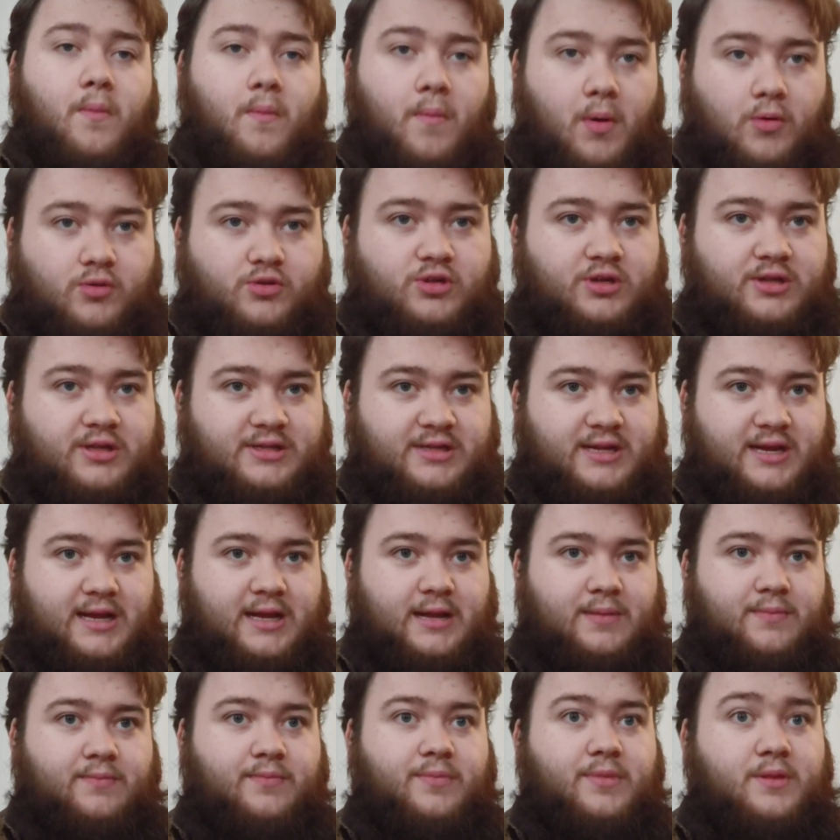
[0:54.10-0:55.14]
Most of the
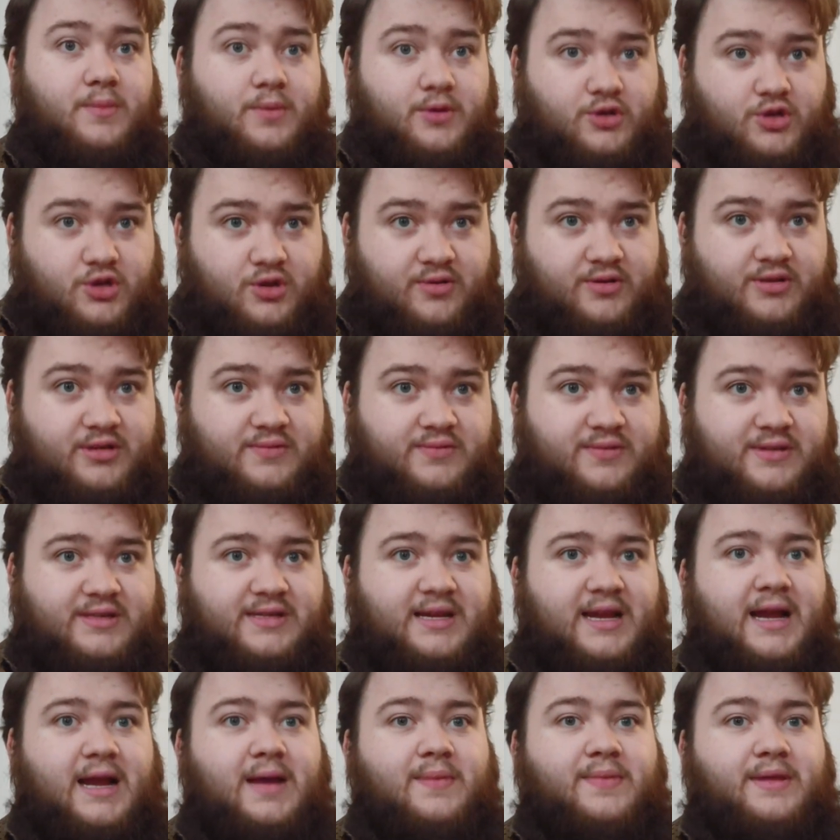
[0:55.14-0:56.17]
time, the majority of the
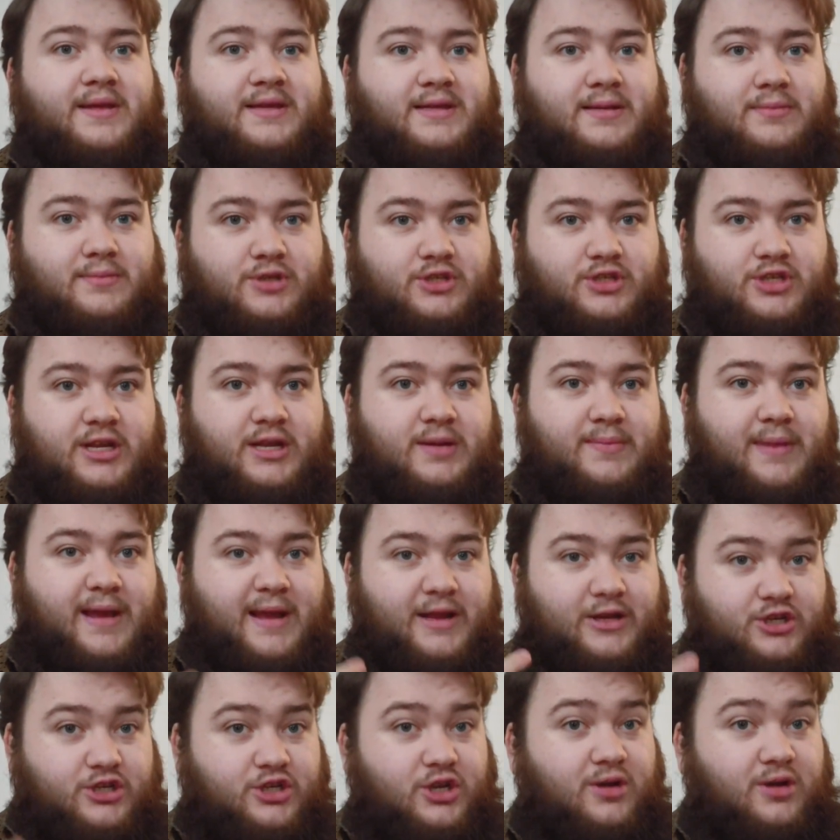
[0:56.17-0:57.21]
time, these are machine
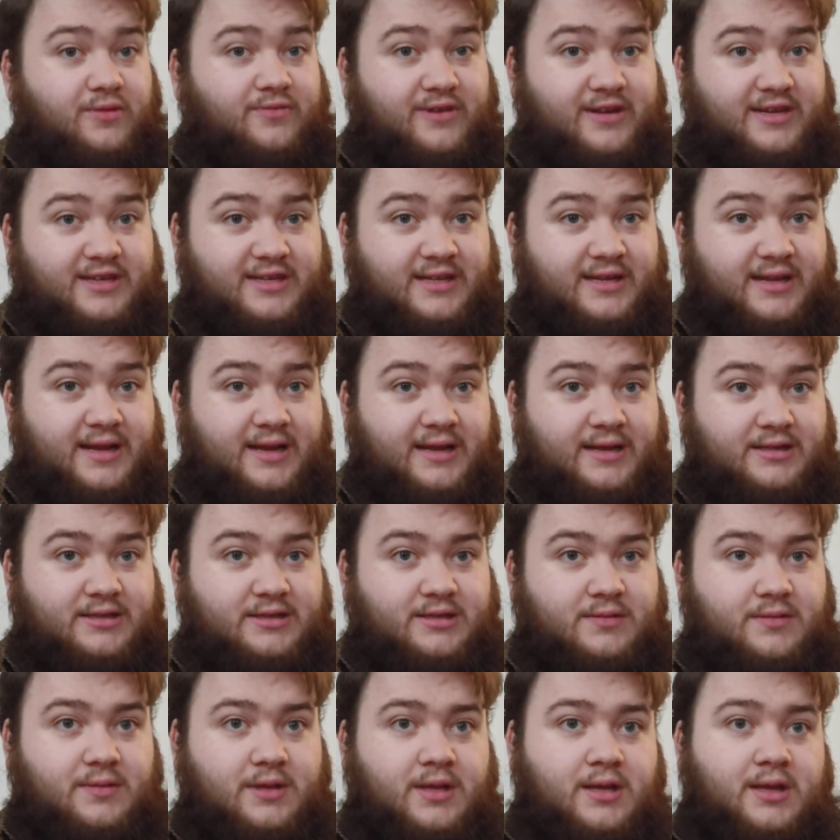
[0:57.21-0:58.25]
made short filler
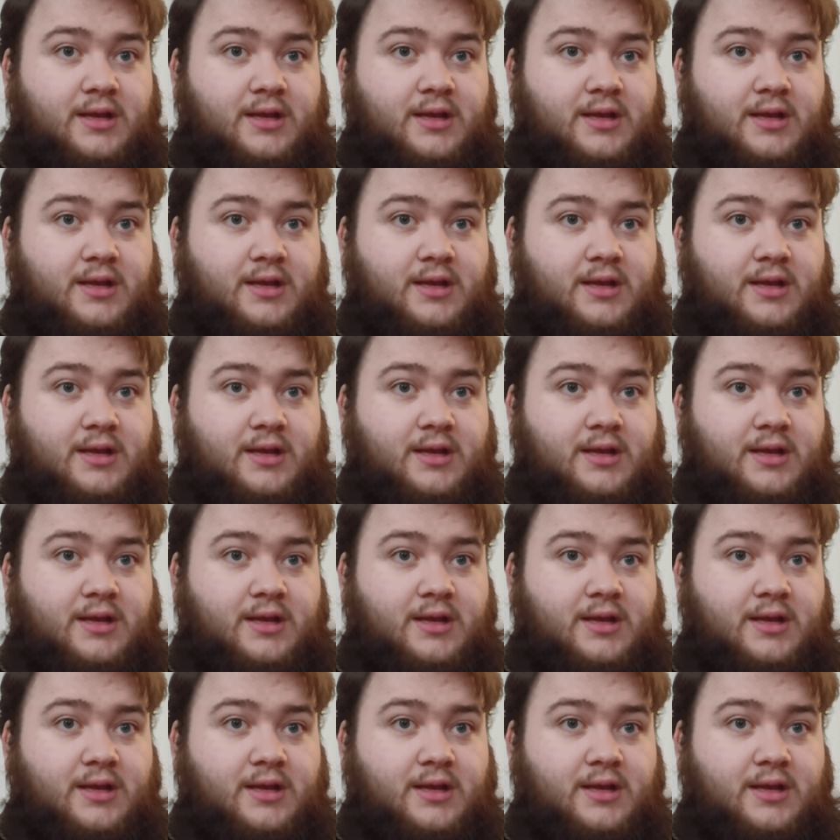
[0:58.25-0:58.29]
cigars.